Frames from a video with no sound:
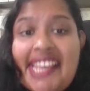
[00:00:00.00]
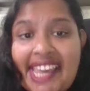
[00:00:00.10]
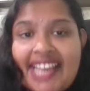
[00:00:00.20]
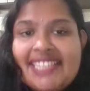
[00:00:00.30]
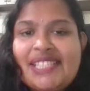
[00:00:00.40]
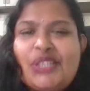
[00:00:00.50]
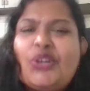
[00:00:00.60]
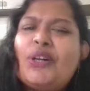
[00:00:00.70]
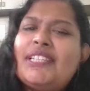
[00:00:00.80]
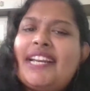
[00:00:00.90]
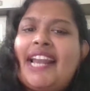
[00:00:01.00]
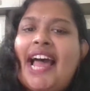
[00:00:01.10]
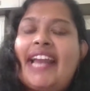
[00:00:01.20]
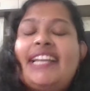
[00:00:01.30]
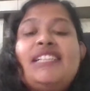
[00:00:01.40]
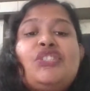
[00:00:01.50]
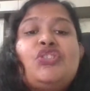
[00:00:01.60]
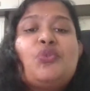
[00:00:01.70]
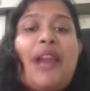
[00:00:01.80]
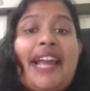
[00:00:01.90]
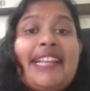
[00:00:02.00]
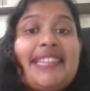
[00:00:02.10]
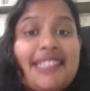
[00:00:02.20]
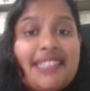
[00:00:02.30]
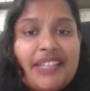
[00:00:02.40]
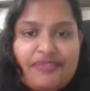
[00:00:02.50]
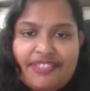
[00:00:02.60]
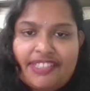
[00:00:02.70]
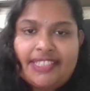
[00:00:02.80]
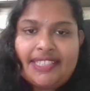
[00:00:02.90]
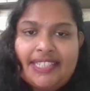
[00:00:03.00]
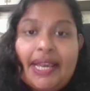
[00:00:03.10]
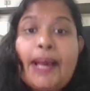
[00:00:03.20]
yes, your deadline is July 31st.